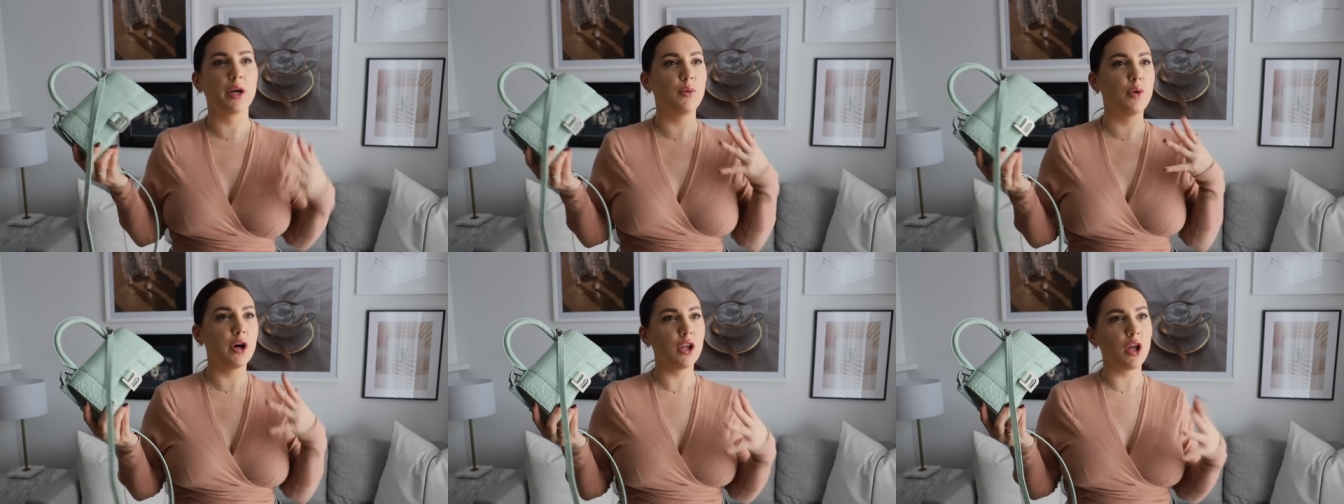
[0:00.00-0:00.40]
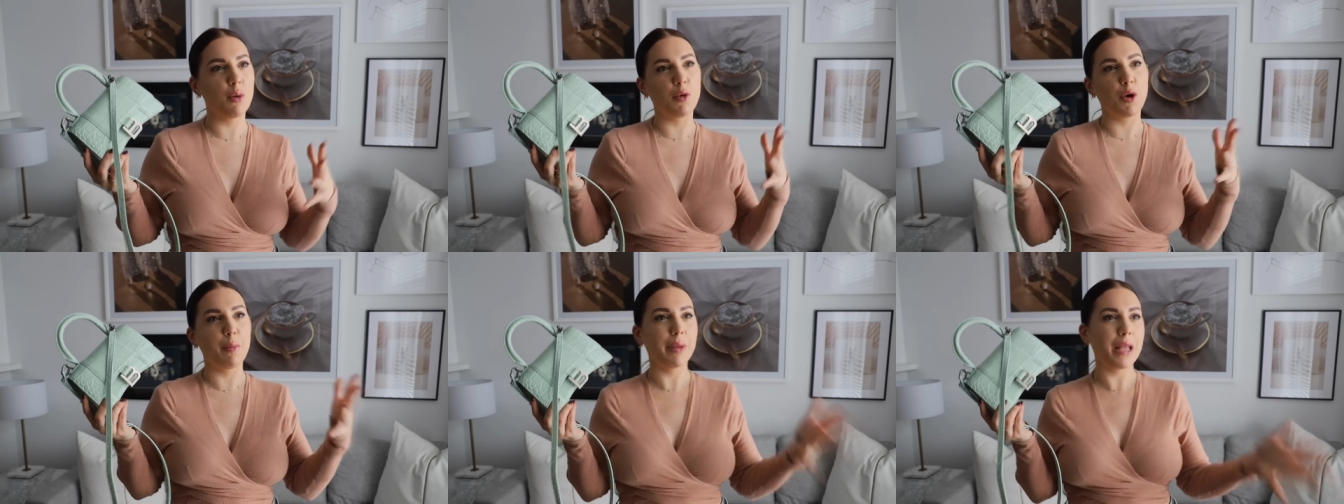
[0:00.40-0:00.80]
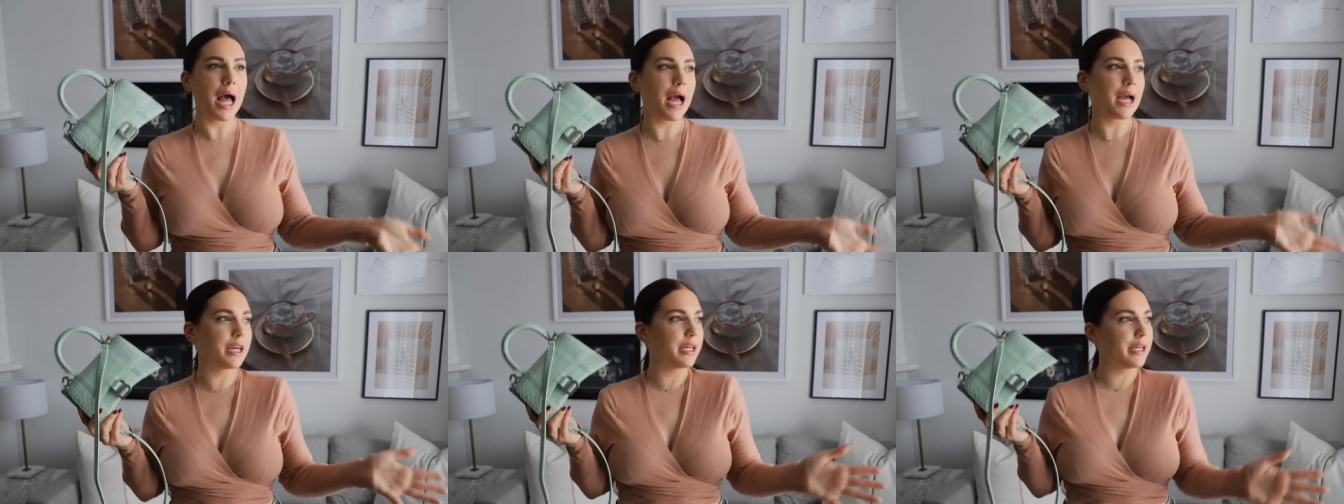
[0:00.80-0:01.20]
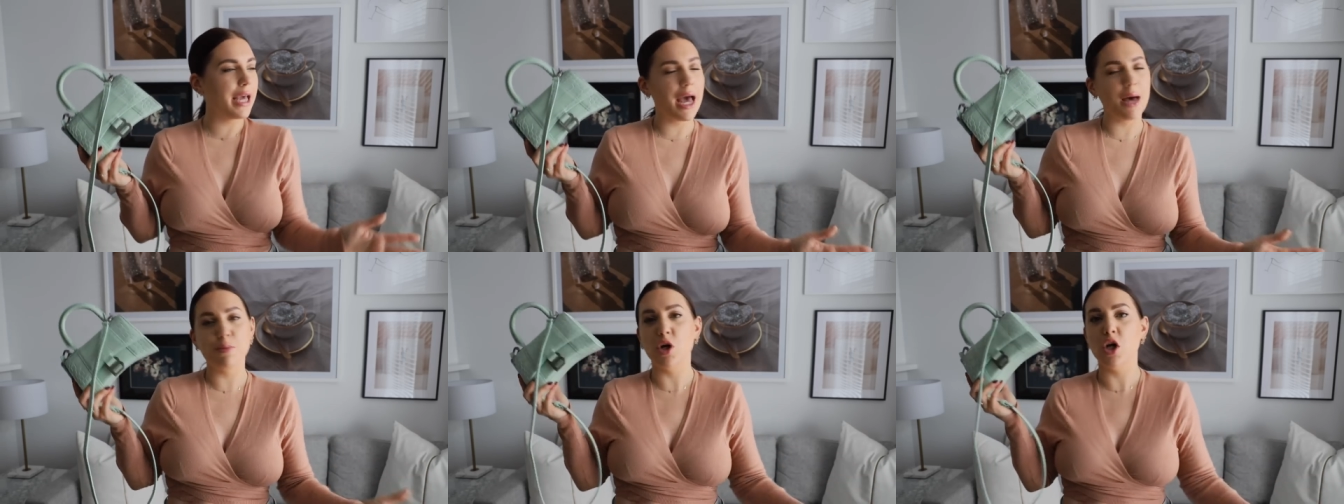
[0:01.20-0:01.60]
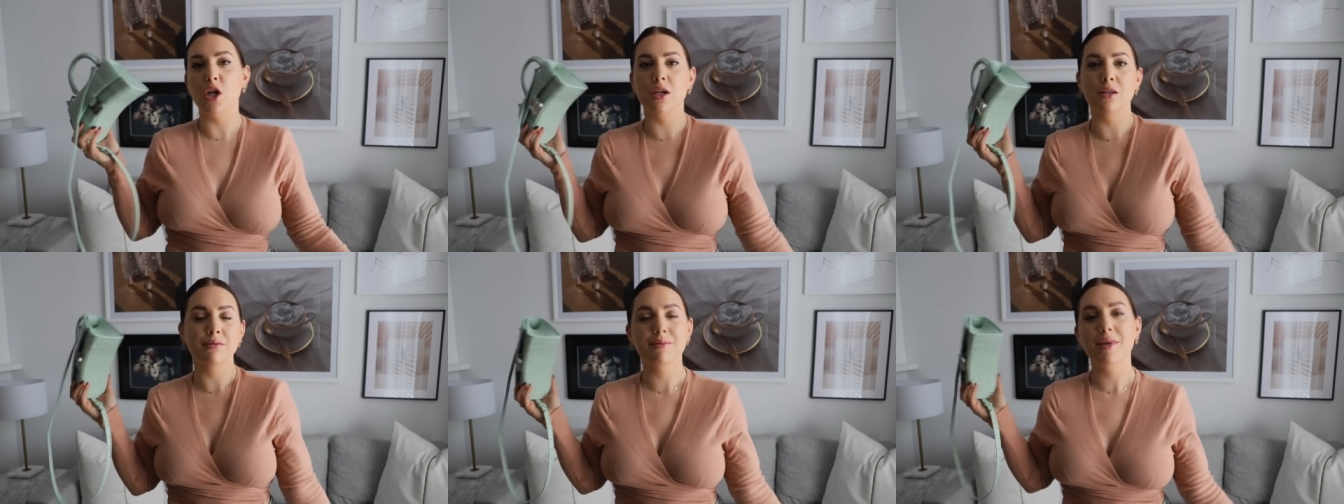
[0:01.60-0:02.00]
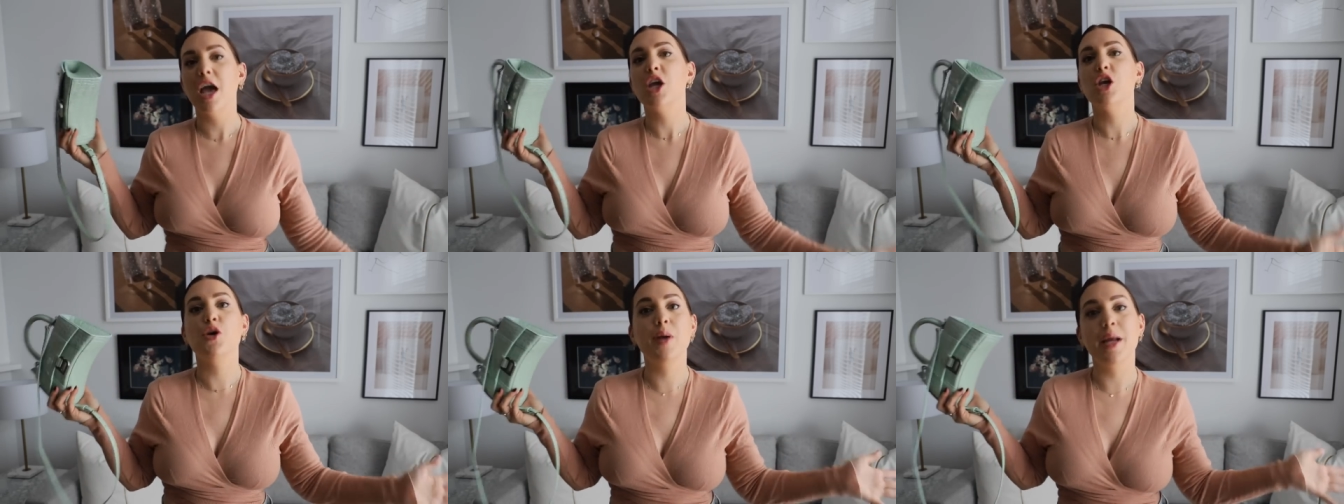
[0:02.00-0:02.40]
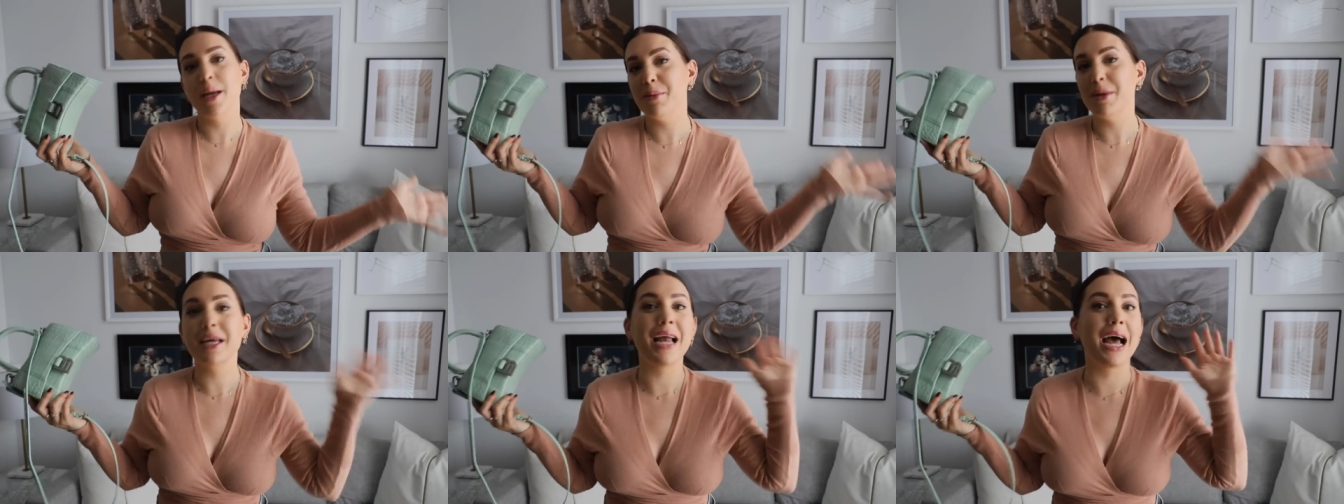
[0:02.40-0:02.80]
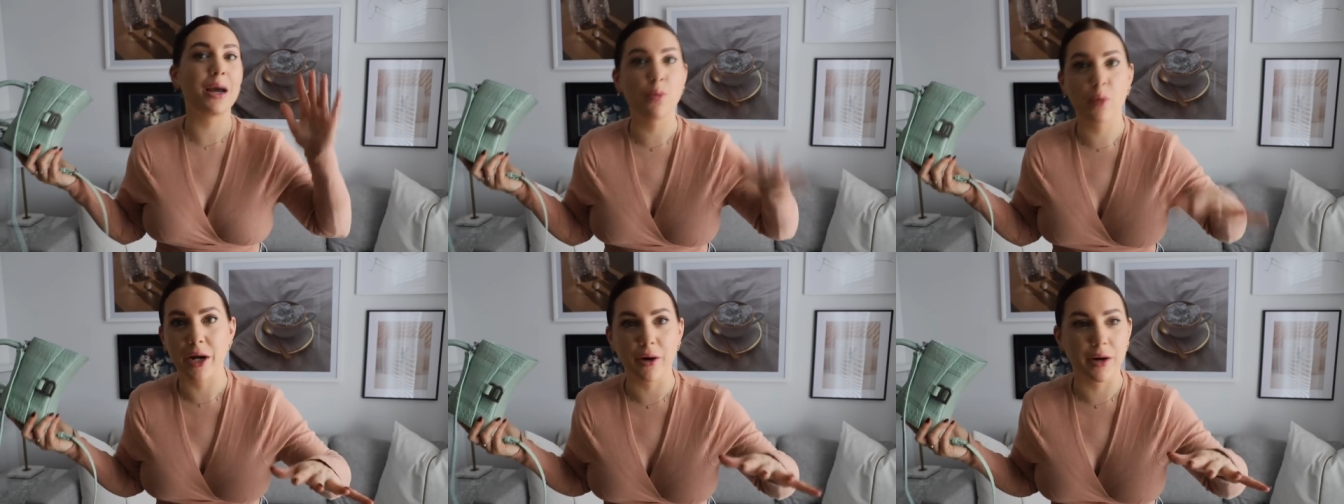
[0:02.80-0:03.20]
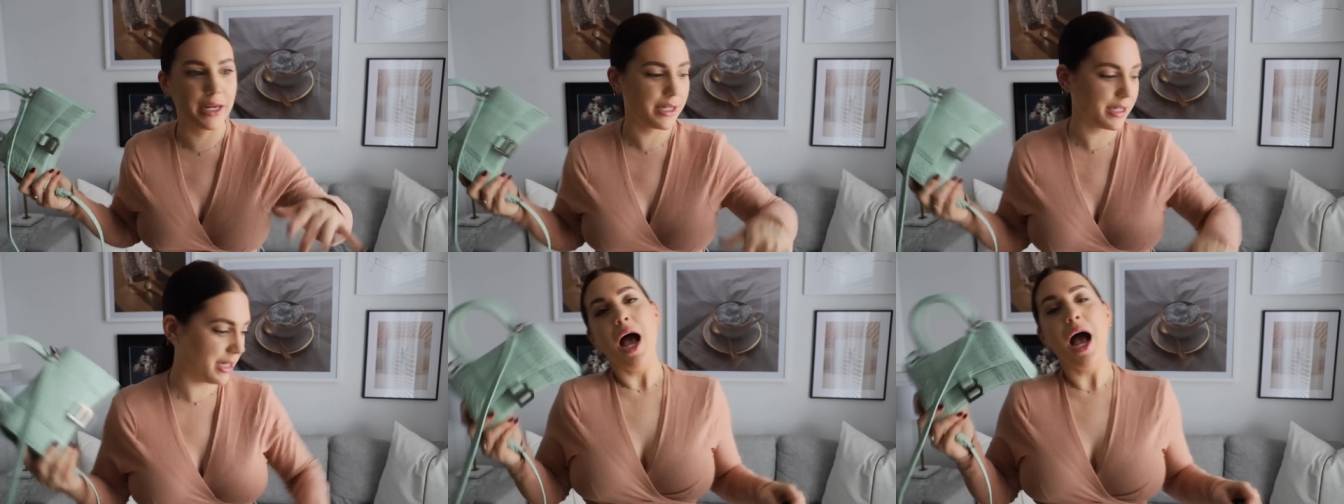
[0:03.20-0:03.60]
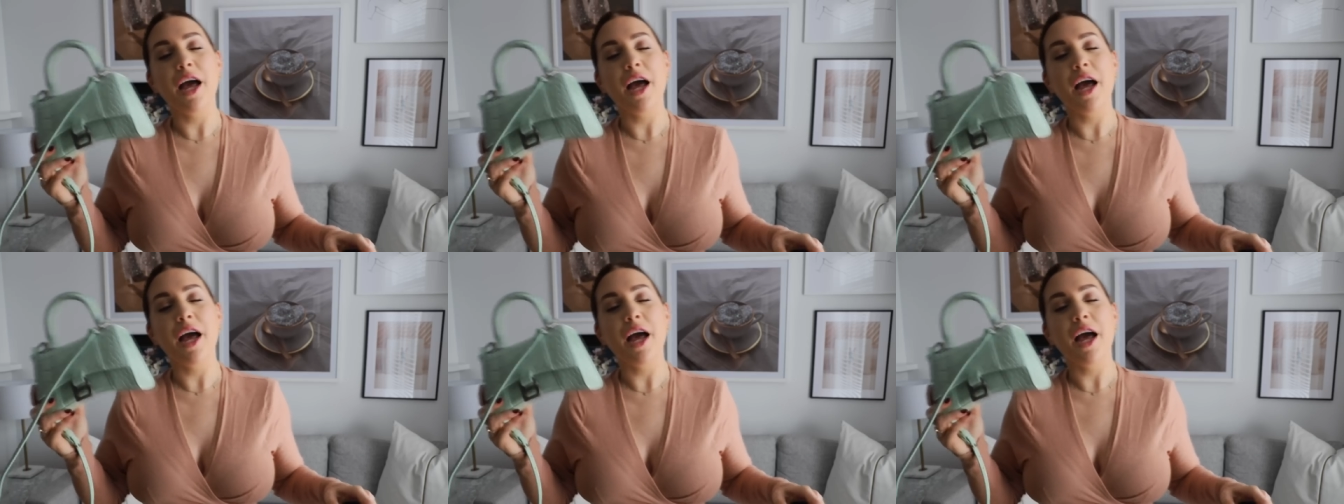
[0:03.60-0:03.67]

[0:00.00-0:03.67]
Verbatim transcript: I wear a lot more black, camel, you name it, I wear it.